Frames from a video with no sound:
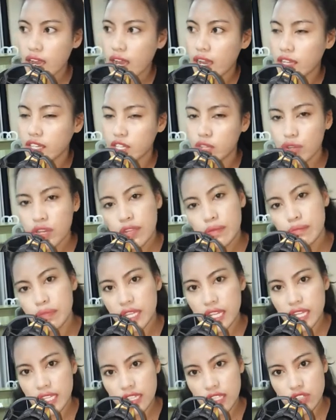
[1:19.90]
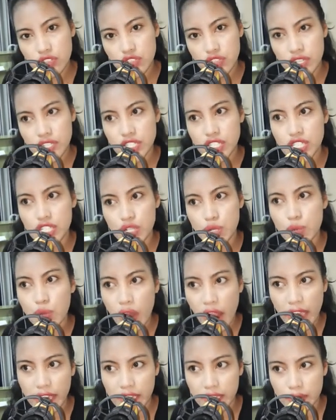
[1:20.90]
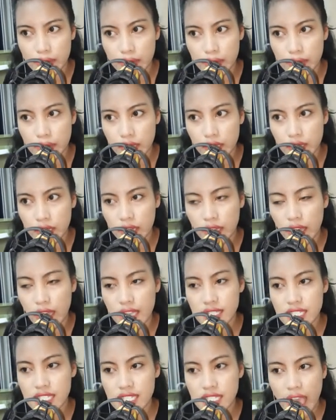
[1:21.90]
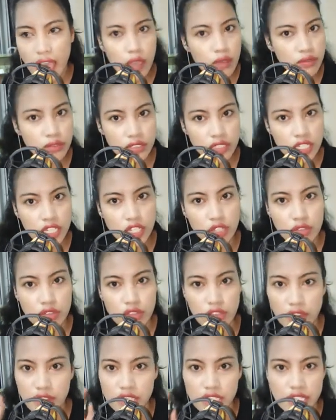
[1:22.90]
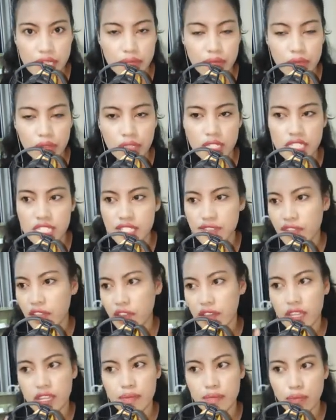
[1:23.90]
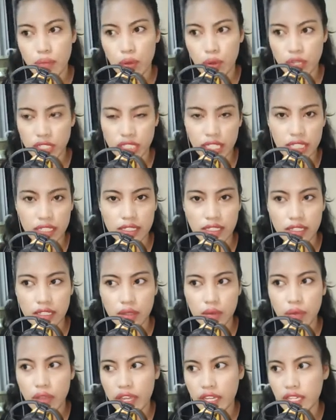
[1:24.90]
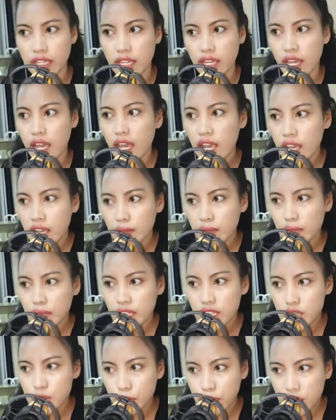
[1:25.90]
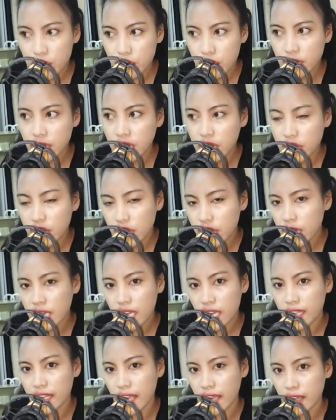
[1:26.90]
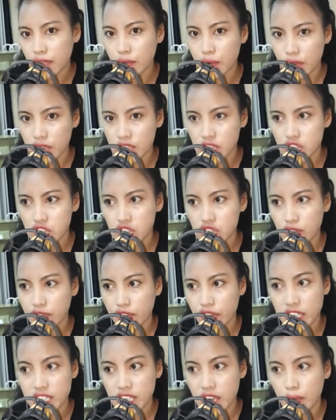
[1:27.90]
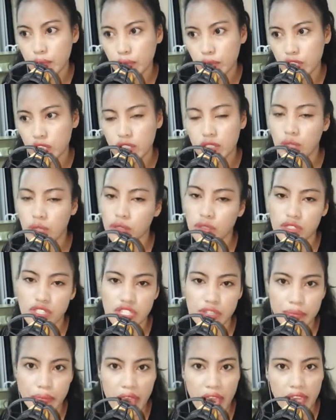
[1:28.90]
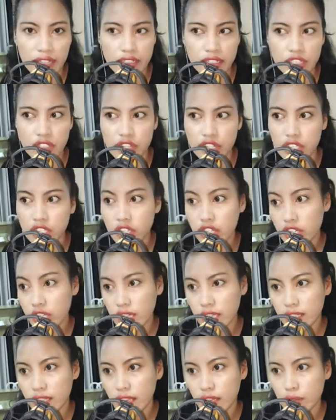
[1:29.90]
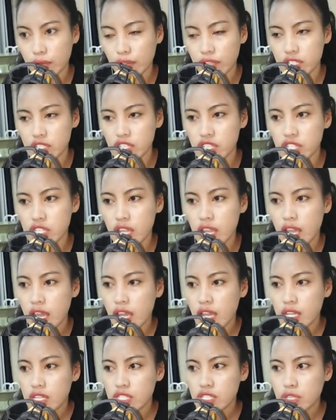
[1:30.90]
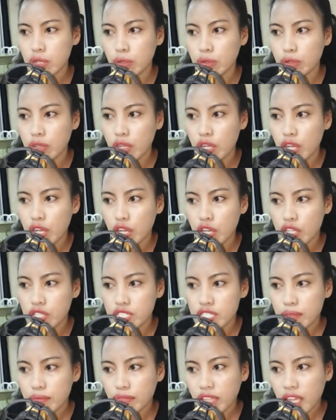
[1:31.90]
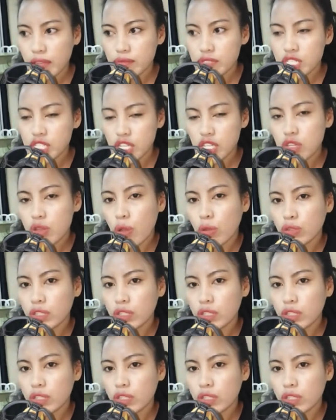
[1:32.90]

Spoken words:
Your ability to transcribe a sound into their symbol is very important. Why? Because when you are learning a language, for example, you go to Japan and you're learning a language, so sometimes you